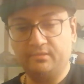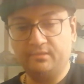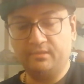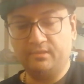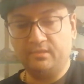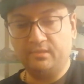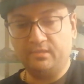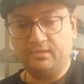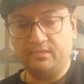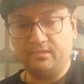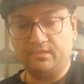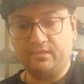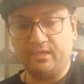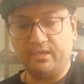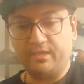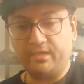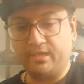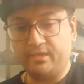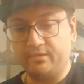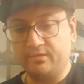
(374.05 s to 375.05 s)
I
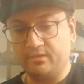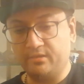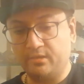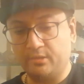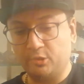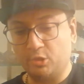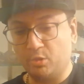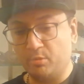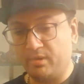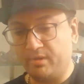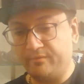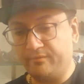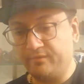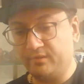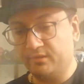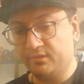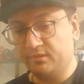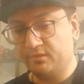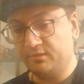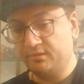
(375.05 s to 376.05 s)
kind of go by
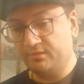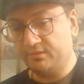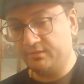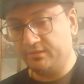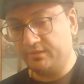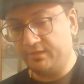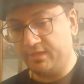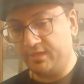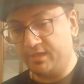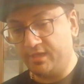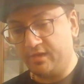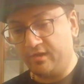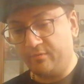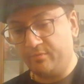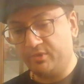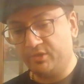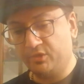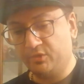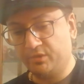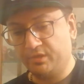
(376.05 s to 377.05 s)
feel. And I've
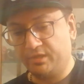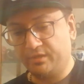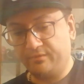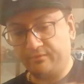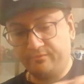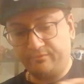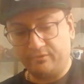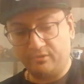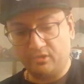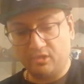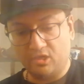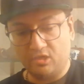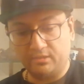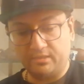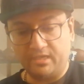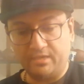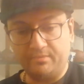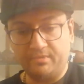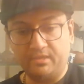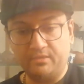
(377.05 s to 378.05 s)
been doing it for a long
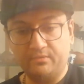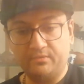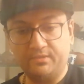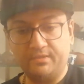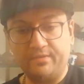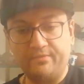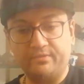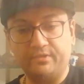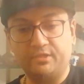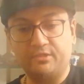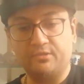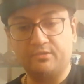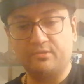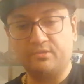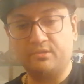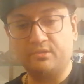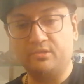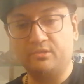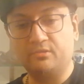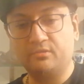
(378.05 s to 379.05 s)
time now, 7 years or
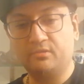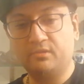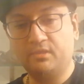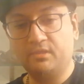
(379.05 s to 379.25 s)
so.